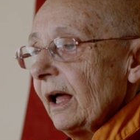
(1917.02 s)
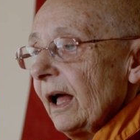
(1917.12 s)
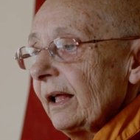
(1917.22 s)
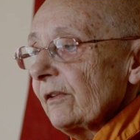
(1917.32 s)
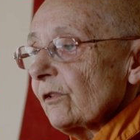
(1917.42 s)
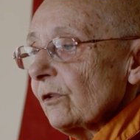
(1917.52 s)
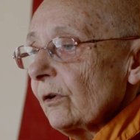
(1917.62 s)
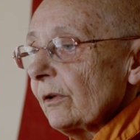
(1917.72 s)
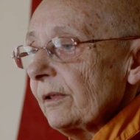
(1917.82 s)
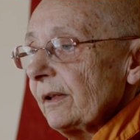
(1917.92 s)
And
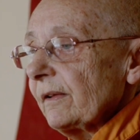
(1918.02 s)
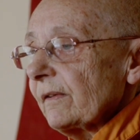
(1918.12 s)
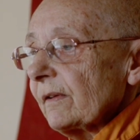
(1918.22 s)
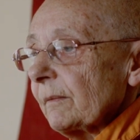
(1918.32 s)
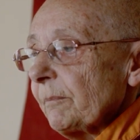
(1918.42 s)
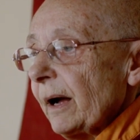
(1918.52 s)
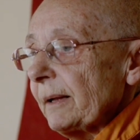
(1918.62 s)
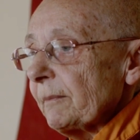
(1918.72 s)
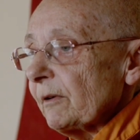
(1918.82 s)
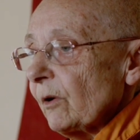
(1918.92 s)
so this,
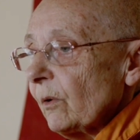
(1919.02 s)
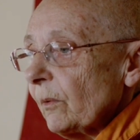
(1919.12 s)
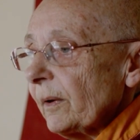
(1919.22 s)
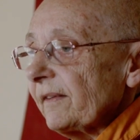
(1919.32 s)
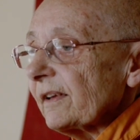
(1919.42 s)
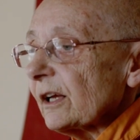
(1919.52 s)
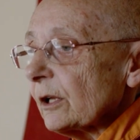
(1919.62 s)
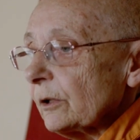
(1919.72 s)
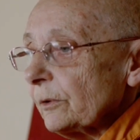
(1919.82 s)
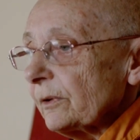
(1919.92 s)
by always
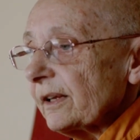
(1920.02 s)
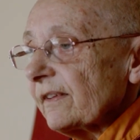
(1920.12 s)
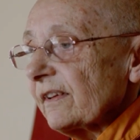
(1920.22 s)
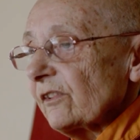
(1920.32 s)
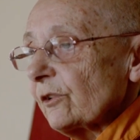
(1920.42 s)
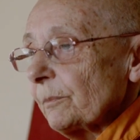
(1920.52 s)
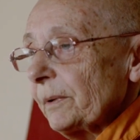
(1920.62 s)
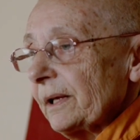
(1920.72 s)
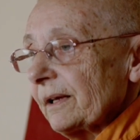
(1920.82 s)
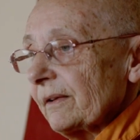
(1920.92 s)
including sentient
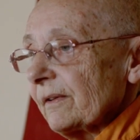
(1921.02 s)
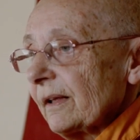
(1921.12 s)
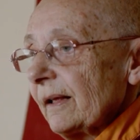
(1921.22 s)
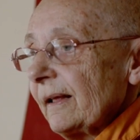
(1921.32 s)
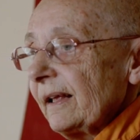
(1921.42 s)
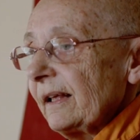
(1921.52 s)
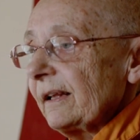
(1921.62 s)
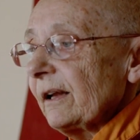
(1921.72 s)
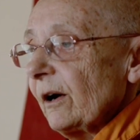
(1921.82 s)
beings in